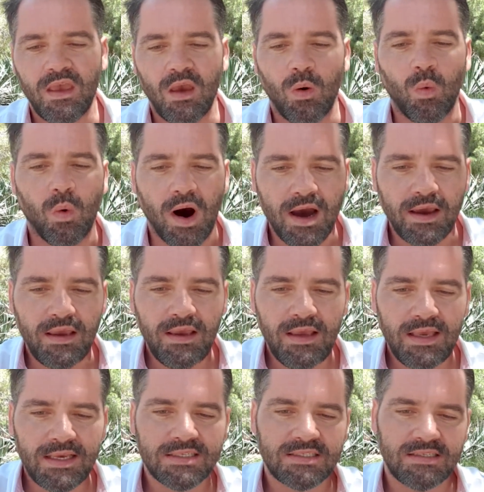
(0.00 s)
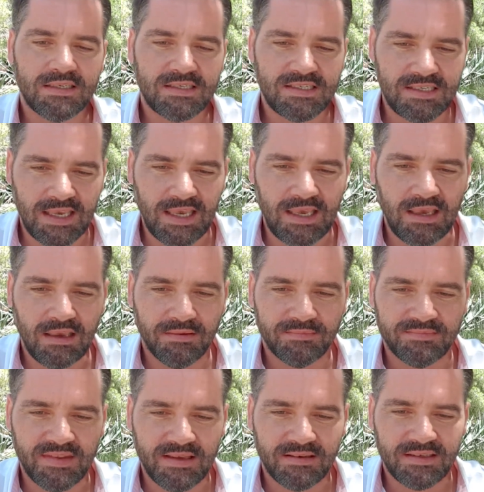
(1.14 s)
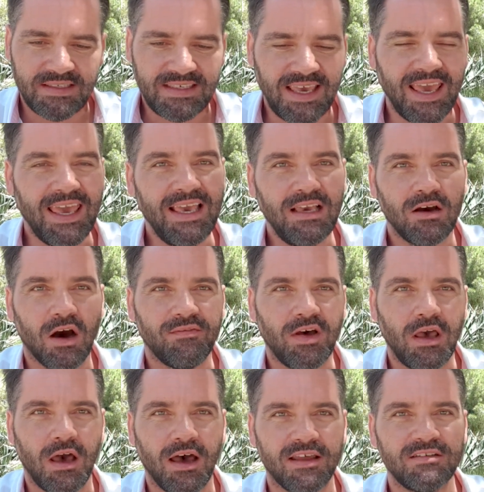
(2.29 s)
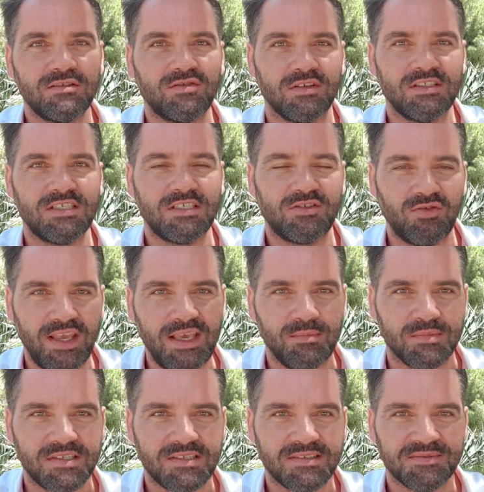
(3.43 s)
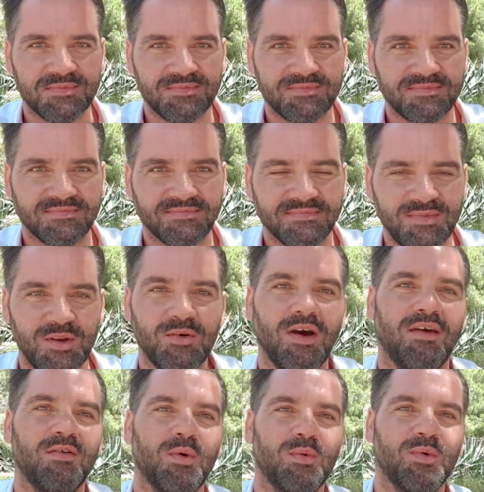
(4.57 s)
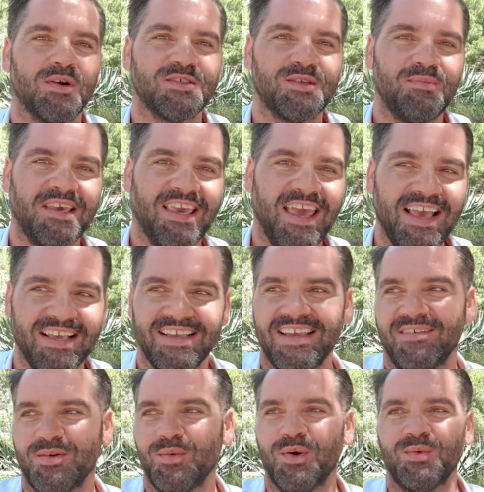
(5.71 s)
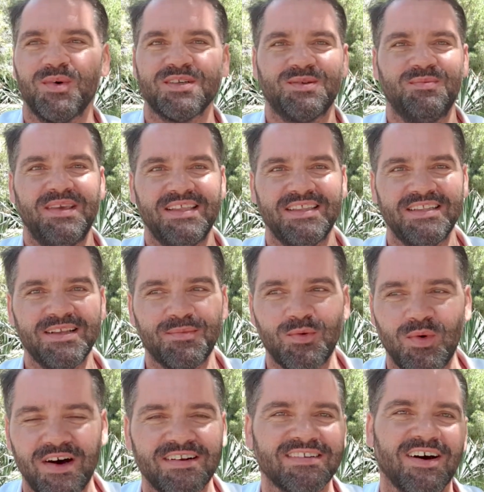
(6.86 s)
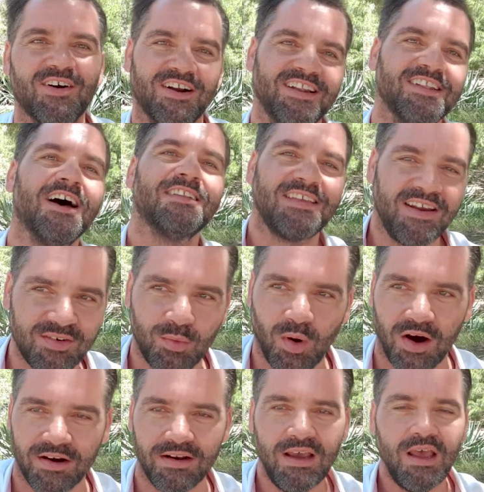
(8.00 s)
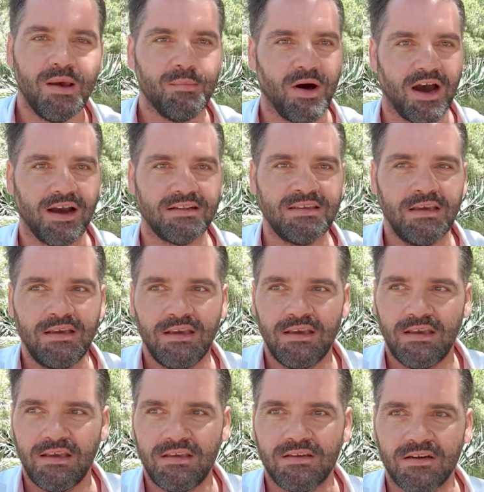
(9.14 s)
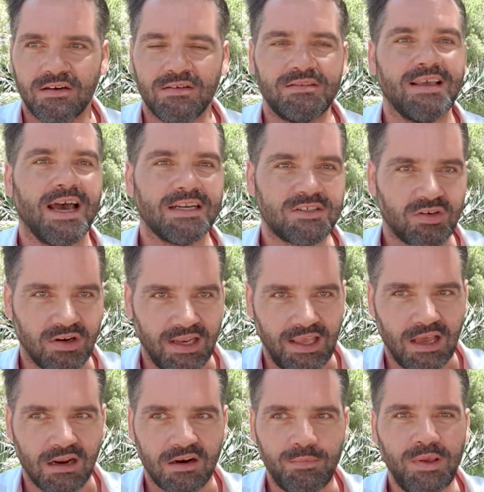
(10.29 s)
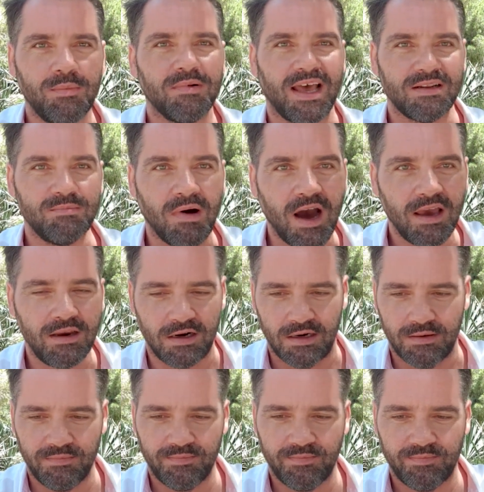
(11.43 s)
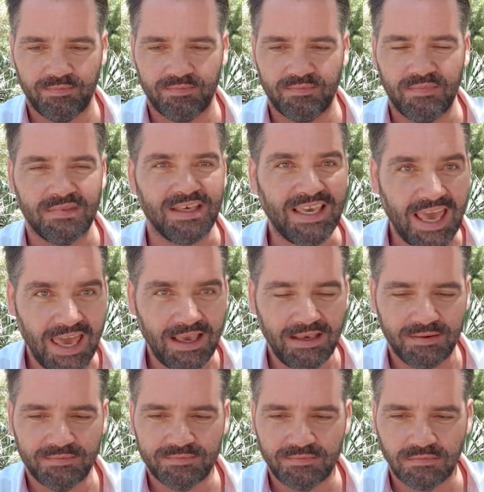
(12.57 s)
Why is the sea king of 100 streams? You know, everyone wants to be king. Everyone wants to be the number one. Or not everyone, but you know, naturally, a lot of people admire the king.